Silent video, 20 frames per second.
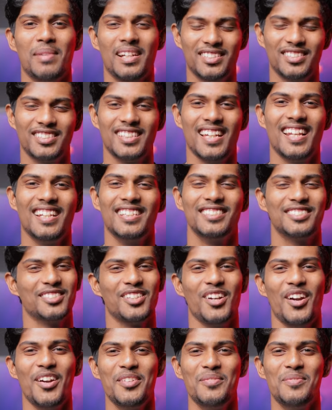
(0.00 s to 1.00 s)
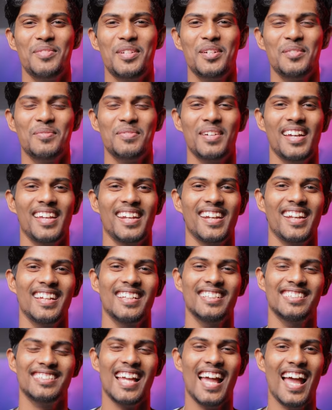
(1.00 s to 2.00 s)
This is the before and
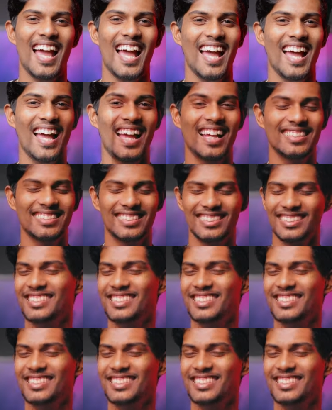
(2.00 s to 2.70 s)
this is the after.